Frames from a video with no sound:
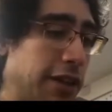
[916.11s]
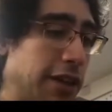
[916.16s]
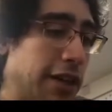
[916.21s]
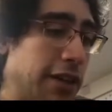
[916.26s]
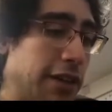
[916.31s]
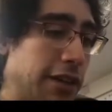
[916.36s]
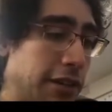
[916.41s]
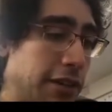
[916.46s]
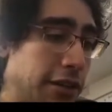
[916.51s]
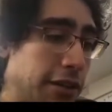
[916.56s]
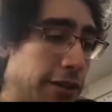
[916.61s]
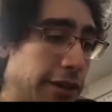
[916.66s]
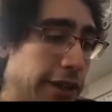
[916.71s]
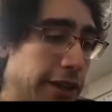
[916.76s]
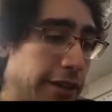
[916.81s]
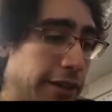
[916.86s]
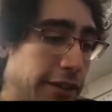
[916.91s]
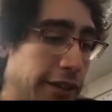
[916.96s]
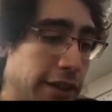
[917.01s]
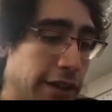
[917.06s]
And you can
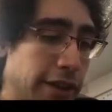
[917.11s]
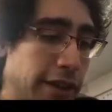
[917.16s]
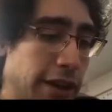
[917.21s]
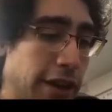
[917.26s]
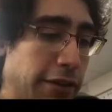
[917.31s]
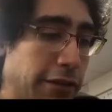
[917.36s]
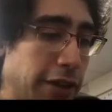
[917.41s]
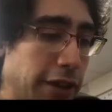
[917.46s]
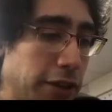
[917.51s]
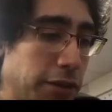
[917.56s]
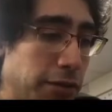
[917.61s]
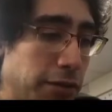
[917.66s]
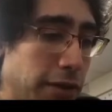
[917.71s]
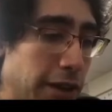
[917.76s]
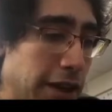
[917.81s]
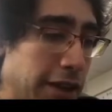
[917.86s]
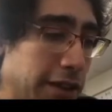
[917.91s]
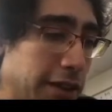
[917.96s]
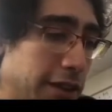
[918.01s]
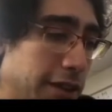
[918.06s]
see that if I do
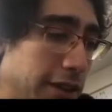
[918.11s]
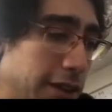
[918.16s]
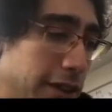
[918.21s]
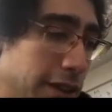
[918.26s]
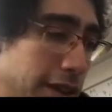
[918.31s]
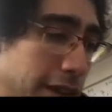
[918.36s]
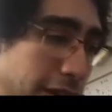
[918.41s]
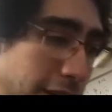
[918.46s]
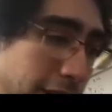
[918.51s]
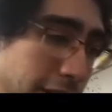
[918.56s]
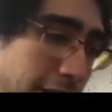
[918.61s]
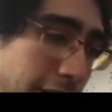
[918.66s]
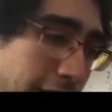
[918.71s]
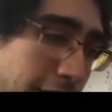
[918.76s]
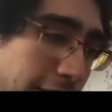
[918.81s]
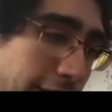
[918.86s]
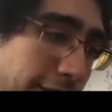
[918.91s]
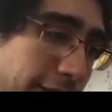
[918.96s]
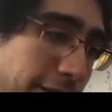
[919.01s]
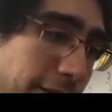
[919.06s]
that,
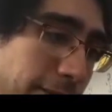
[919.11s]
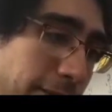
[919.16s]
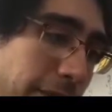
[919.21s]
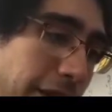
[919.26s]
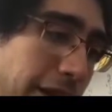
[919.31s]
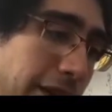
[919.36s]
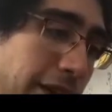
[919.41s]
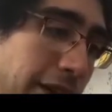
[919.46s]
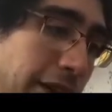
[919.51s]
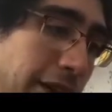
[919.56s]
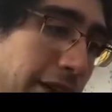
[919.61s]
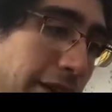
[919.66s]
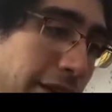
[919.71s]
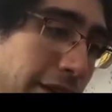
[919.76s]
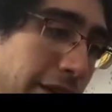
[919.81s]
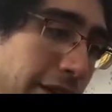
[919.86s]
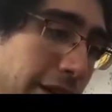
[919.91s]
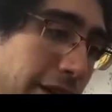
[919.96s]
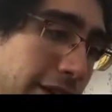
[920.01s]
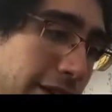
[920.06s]
it's complaining
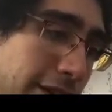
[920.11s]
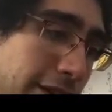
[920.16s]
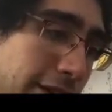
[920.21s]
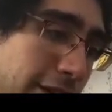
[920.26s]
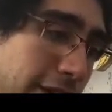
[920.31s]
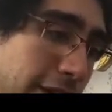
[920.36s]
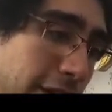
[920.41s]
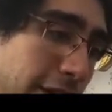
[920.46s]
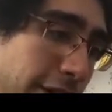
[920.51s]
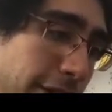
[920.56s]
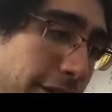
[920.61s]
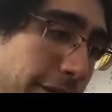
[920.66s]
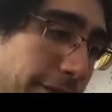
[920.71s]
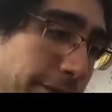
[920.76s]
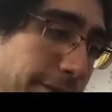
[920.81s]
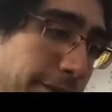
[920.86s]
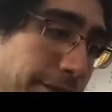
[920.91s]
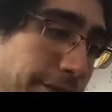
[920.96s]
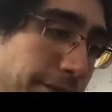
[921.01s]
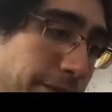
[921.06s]
that
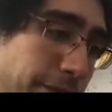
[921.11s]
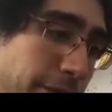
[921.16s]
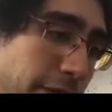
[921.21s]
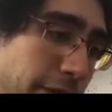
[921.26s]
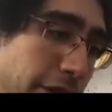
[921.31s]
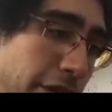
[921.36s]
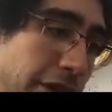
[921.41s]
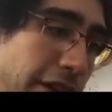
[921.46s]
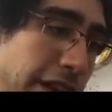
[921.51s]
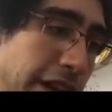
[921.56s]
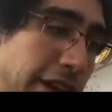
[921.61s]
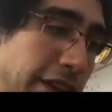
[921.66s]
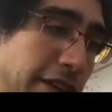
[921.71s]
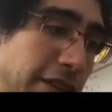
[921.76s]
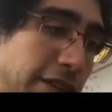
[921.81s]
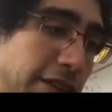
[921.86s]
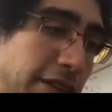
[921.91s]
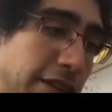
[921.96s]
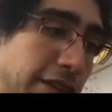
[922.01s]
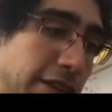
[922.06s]
the
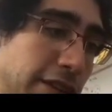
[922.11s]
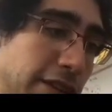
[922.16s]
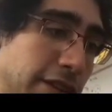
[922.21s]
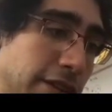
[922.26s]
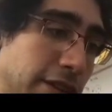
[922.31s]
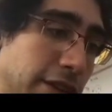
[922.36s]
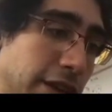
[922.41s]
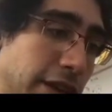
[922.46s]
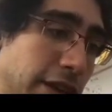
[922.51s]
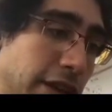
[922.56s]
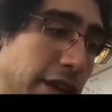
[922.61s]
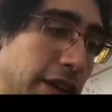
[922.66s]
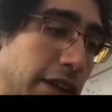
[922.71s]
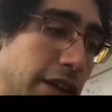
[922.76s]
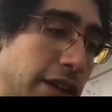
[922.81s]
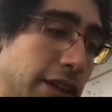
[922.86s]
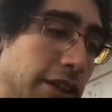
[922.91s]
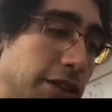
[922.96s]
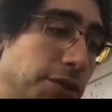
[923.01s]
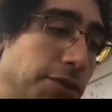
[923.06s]
lengths
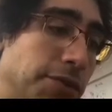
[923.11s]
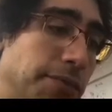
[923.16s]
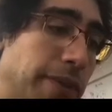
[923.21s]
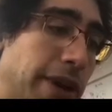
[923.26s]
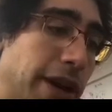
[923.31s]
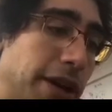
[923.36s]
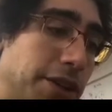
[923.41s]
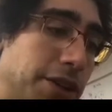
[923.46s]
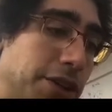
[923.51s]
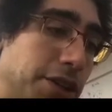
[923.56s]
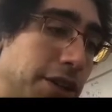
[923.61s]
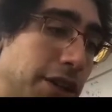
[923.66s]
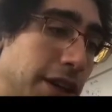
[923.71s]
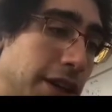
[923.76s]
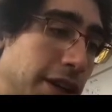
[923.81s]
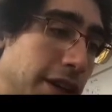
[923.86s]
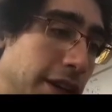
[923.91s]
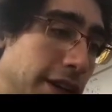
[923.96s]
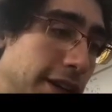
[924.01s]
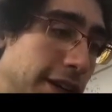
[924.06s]
here don't match.
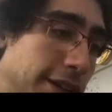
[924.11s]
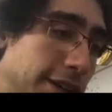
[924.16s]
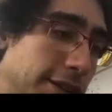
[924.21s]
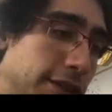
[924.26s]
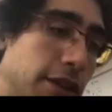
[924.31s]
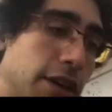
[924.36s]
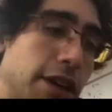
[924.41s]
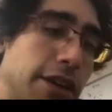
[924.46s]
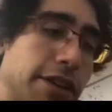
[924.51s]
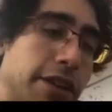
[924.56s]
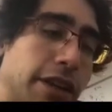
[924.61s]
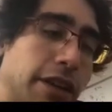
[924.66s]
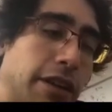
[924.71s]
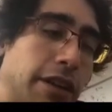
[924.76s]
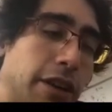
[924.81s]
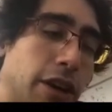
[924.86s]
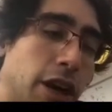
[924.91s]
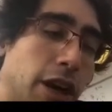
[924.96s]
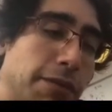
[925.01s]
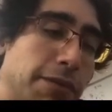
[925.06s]
It's not entirely
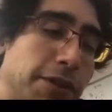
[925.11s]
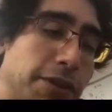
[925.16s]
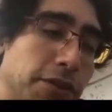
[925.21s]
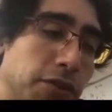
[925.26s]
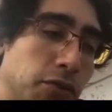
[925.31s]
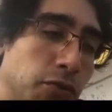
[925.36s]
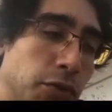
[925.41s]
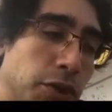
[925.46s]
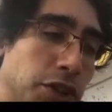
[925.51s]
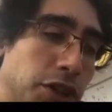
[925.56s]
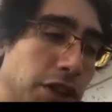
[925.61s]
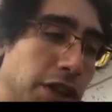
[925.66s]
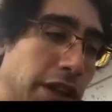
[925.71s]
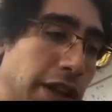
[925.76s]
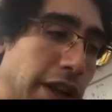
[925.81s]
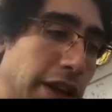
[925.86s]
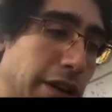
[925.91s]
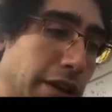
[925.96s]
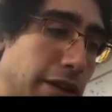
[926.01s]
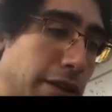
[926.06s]
obvious which
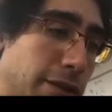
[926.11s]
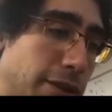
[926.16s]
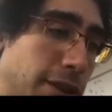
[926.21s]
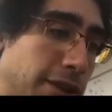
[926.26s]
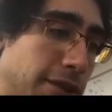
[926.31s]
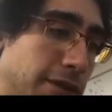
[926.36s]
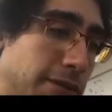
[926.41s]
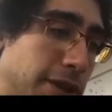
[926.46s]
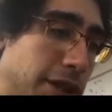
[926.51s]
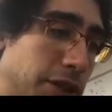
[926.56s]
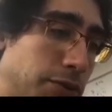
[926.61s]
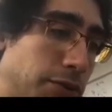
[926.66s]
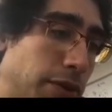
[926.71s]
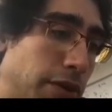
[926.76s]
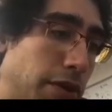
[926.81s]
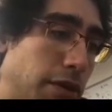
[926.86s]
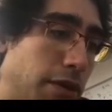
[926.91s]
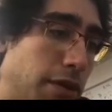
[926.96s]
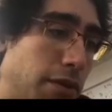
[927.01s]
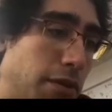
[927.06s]
length doesn't match with
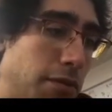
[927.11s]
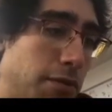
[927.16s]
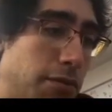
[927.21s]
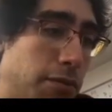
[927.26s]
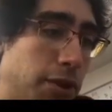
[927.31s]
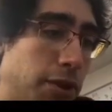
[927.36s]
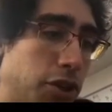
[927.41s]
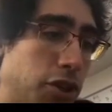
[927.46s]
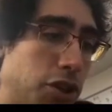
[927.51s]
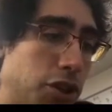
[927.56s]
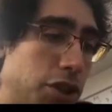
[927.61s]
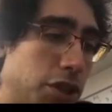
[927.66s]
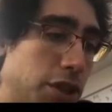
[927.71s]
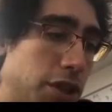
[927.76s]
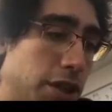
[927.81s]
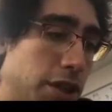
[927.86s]
which.